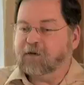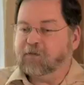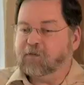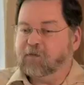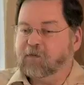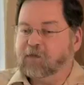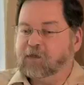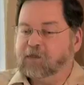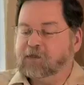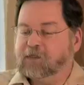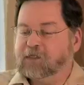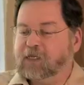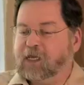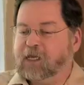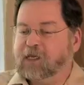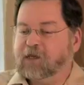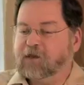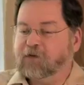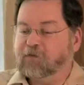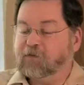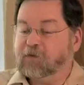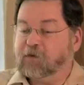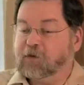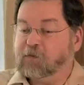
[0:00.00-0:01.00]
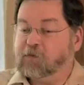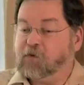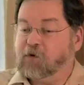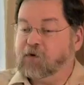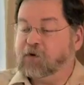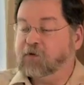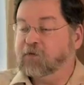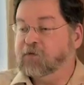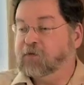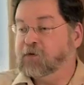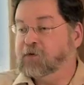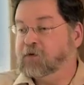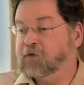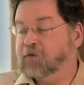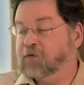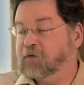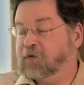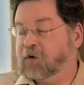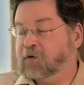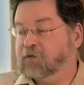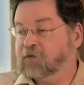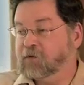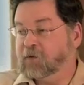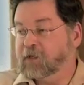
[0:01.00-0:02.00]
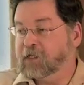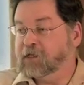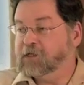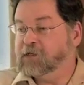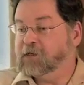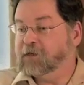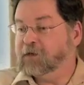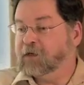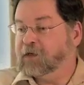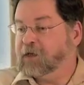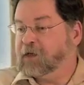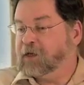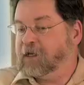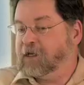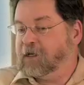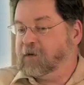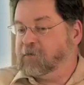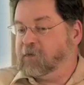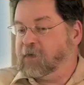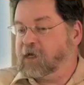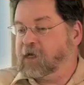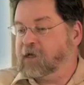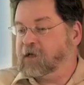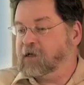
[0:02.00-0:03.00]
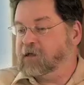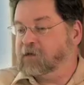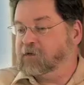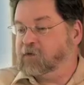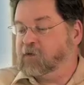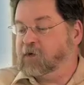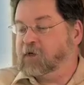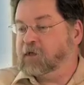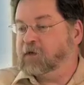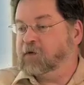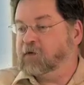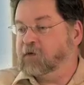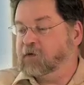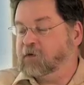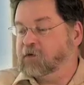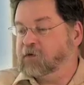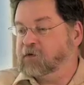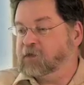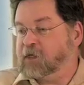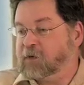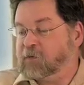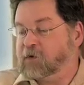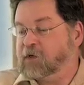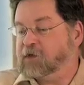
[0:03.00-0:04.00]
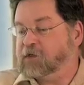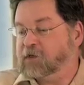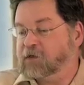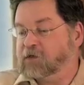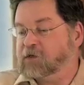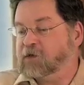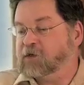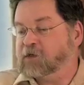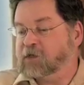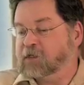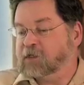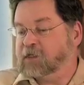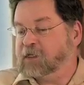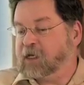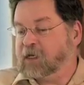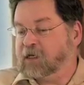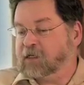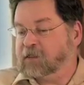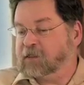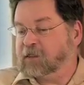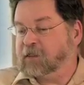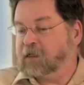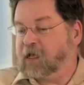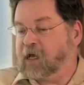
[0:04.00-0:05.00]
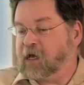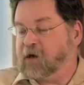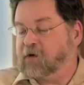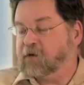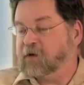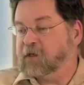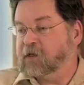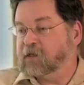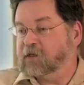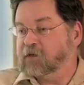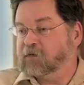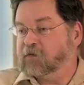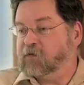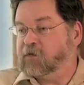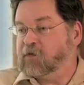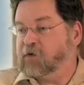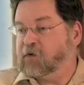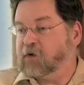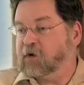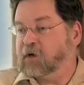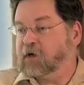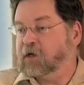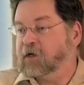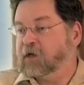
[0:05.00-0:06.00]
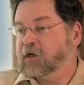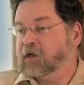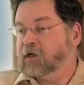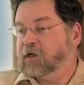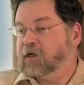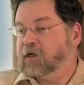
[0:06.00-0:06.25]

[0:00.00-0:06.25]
they're mistaken from the point of view of religion, because what separation of church and state has allowed is for